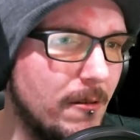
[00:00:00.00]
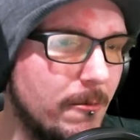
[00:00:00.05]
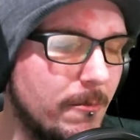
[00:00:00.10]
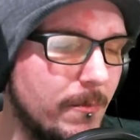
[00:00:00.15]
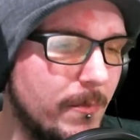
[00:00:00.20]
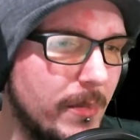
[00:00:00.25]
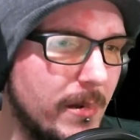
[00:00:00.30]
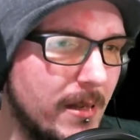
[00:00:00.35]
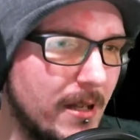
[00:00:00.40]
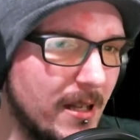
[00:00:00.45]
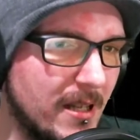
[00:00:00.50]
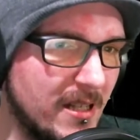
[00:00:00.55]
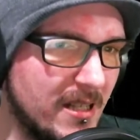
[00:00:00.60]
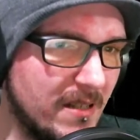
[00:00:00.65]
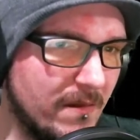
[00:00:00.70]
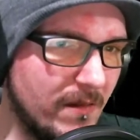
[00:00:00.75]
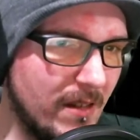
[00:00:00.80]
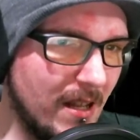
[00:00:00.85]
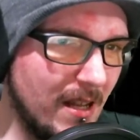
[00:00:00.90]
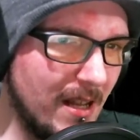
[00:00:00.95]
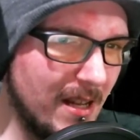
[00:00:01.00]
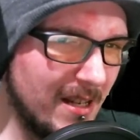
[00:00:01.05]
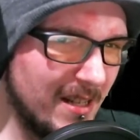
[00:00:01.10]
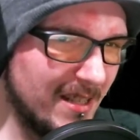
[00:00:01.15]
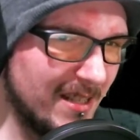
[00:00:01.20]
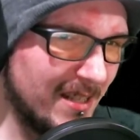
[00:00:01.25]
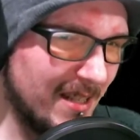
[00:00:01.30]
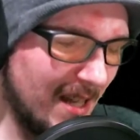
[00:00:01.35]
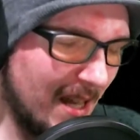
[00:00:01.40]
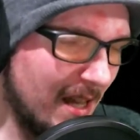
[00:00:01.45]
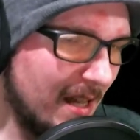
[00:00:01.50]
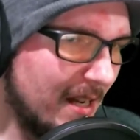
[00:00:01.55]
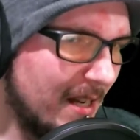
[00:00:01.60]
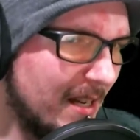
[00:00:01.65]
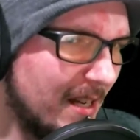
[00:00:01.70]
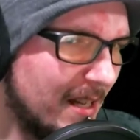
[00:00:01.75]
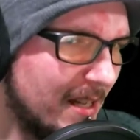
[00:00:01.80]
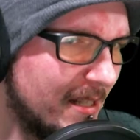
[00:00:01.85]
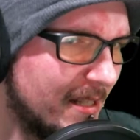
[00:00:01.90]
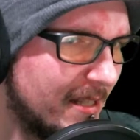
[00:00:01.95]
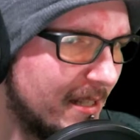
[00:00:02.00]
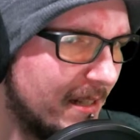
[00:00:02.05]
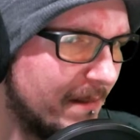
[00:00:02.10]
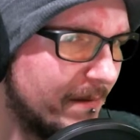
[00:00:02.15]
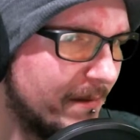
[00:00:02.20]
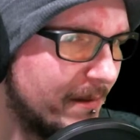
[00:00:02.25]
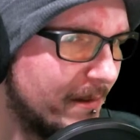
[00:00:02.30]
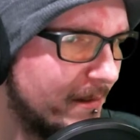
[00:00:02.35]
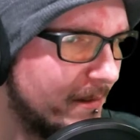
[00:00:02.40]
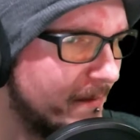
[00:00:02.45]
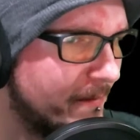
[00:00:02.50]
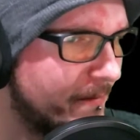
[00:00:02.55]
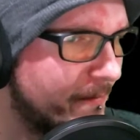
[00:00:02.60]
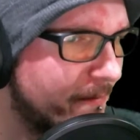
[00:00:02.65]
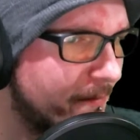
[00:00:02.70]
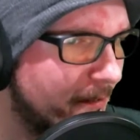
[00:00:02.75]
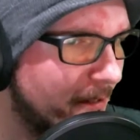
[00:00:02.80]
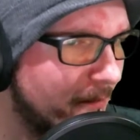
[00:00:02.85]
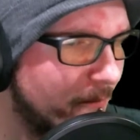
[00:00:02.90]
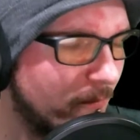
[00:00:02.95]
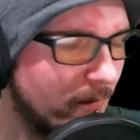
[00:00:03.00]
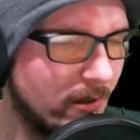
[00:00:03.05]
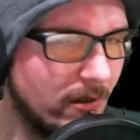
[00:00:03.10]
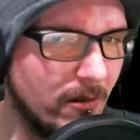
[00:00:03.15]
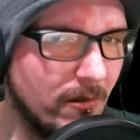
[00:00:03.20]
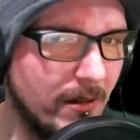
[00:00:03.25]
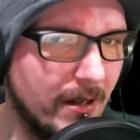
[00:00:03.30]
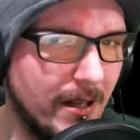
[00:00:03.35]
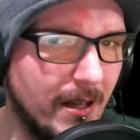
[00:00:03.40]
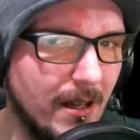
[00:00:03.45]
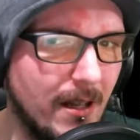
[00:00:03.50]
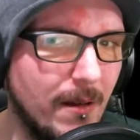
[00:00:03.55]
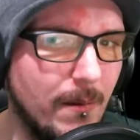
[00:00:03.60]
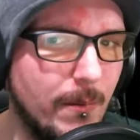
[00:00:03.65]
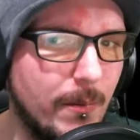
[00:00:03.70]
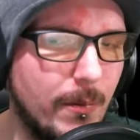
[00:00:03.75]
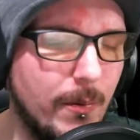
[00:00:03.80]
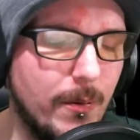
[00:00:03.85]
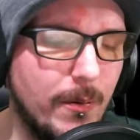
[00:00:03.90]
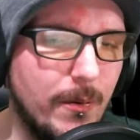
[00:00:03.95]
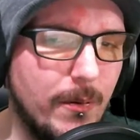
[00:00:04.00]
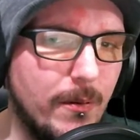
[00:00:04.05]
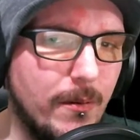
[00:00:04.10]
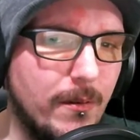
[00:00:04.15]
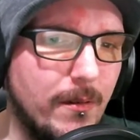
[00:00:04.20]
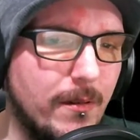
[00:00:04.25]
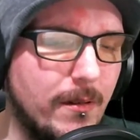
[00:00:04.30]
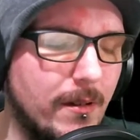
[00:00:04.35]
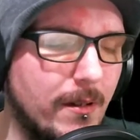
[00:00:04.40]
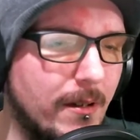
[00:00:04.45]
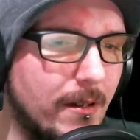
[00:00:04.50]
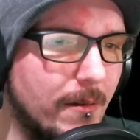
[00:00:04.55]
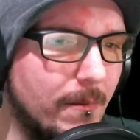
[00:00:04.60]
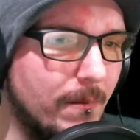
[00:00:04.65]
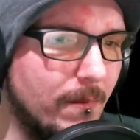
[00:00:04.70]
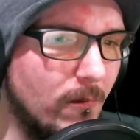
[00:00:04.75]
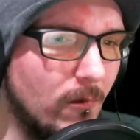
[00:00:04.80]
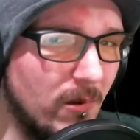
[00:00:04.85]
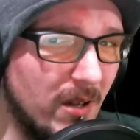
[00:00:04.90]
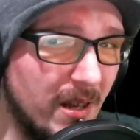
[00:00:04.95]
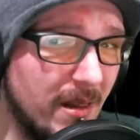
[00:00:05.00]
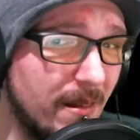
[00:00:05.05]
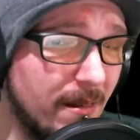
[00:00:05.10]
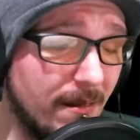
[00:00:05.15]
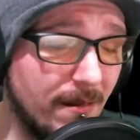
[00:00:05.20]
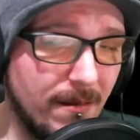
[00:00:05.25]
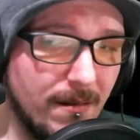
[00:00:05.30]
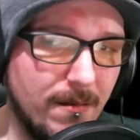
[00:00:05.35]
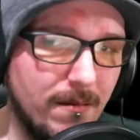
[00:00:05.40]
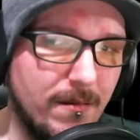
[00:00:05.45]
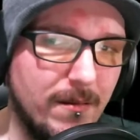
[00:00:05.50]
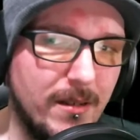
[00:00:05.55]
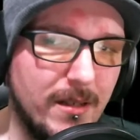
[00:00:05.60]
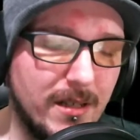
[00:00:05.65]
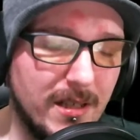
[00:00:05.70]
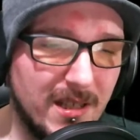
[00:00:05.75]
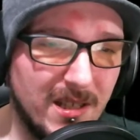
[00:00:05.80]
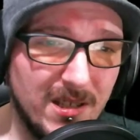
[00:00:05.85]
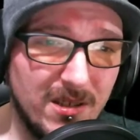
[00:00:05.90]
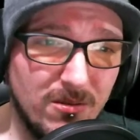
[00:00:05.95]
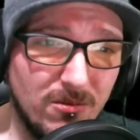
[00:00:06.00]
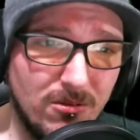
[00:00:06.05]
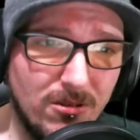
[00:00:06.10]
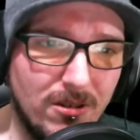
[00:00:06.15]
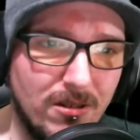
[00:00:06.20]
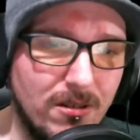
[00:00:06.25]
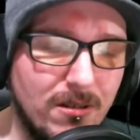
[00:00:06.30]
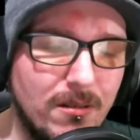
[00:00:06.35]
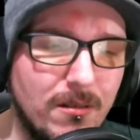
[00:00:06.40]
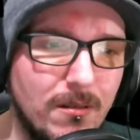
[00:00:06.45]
because of the anxiety I suffer from growing up with this disorder.